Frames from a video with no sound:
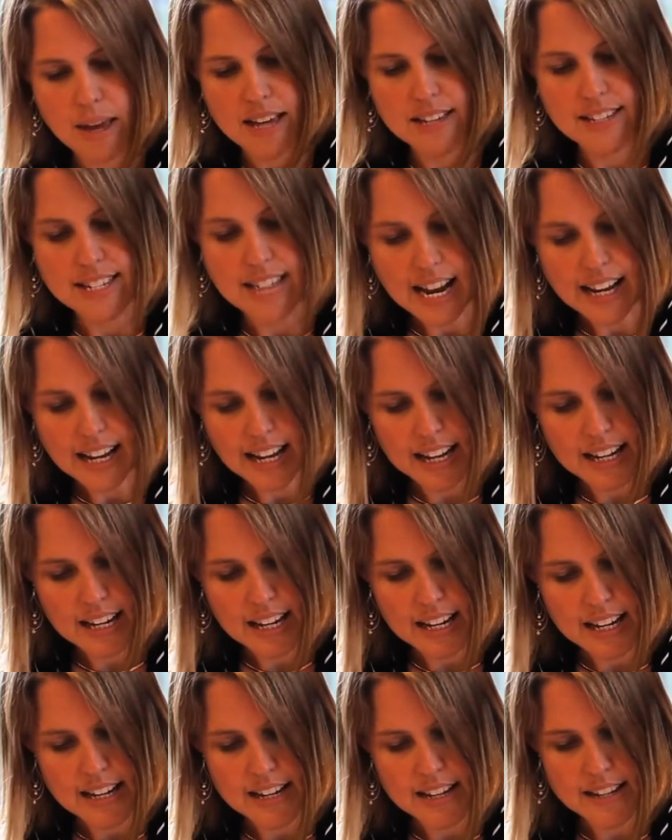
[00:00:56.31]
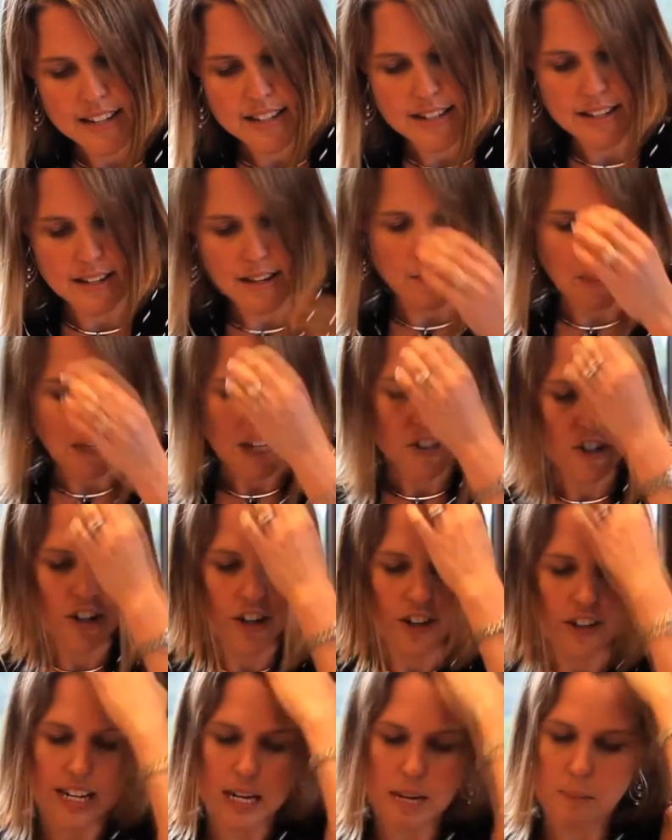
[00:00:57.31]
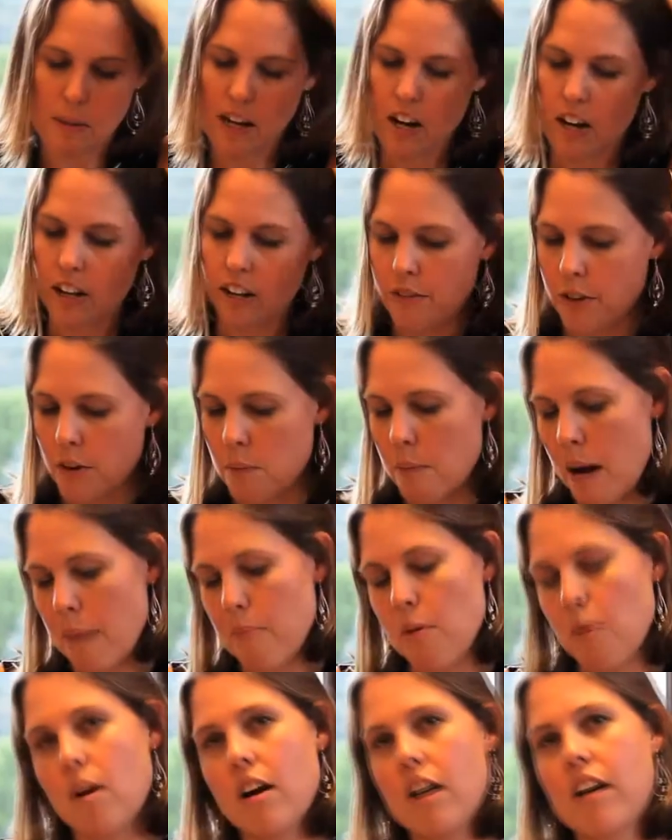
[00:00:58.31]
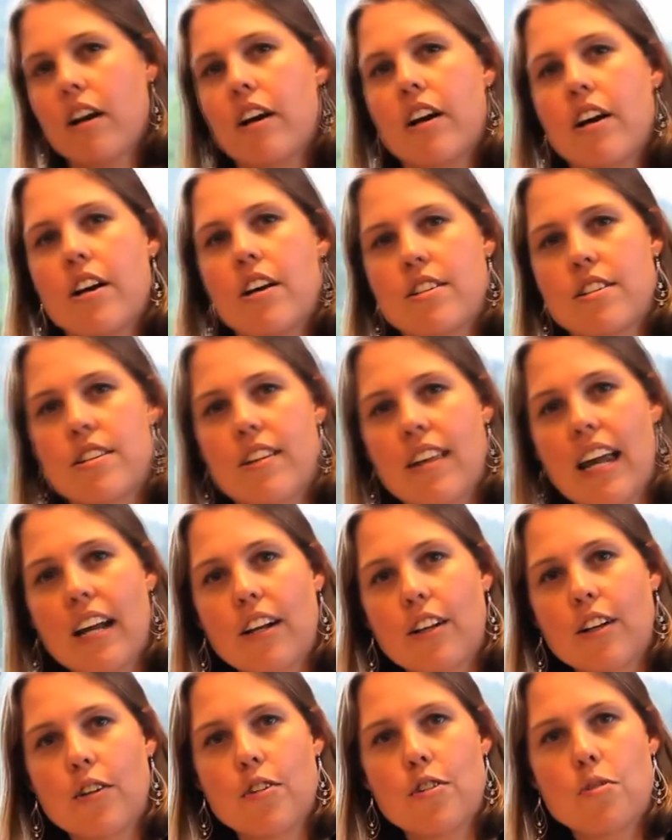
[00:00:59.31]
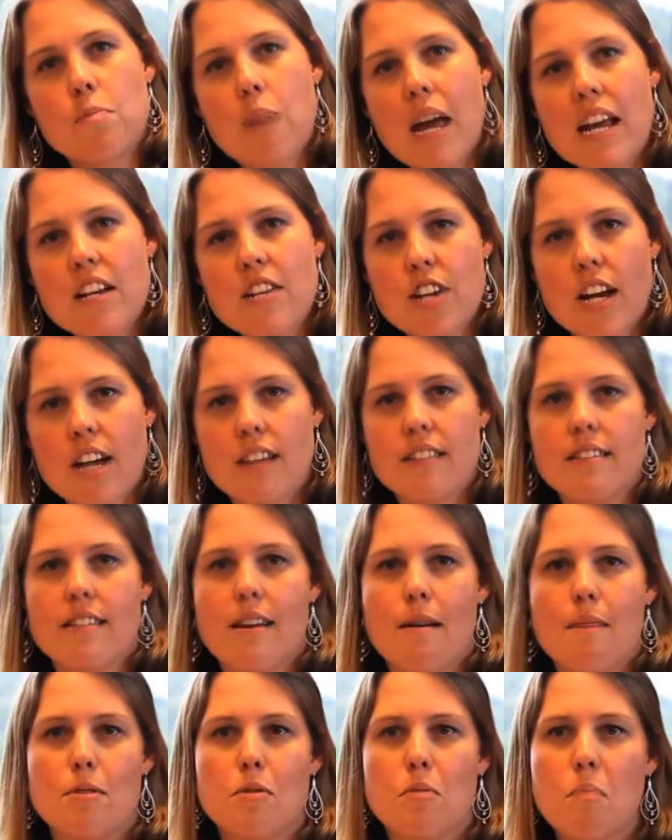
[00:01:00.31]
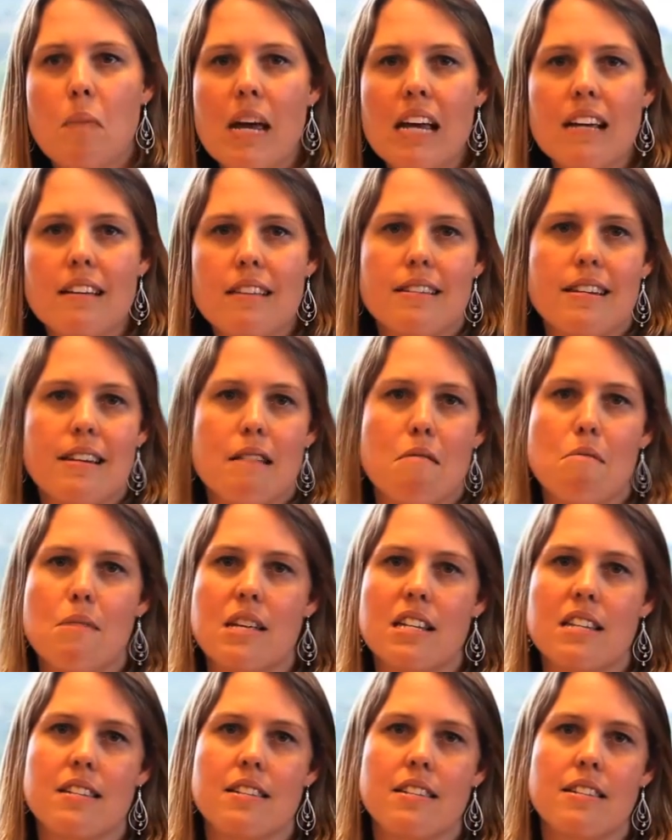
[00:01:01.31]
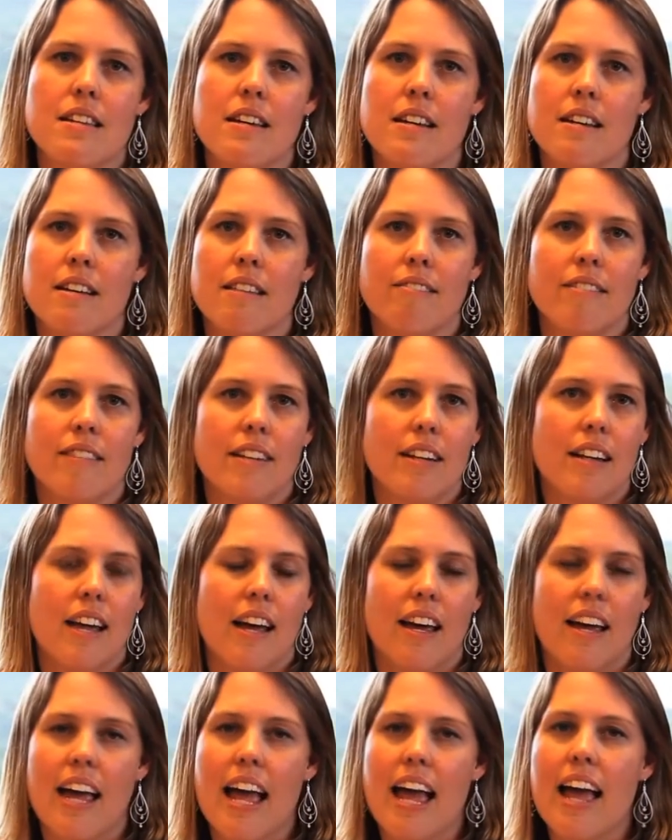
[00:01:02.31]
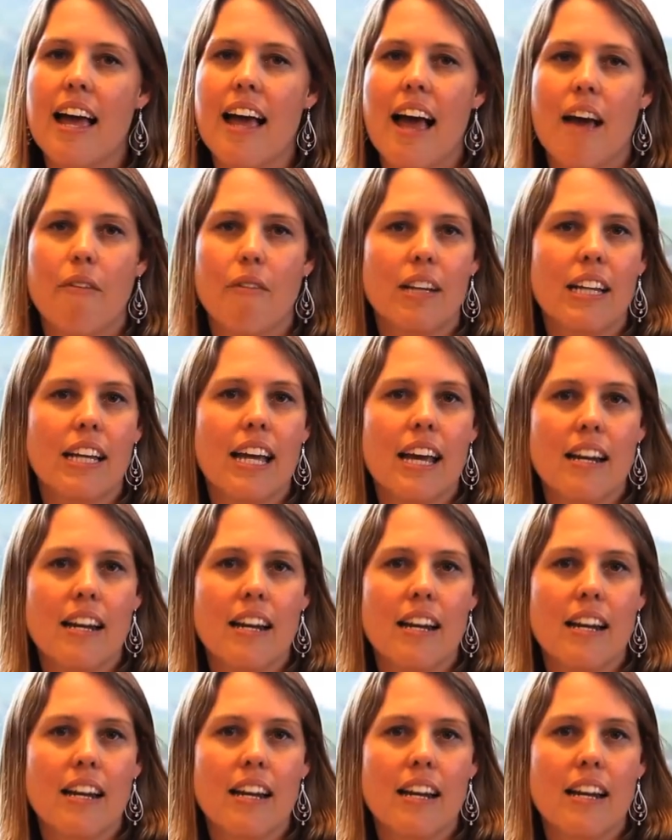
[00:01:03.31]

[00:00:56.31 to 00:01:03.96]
Second is make sure you're keeping all of your paperwork. So that includes paycheck stubs, bank statements, really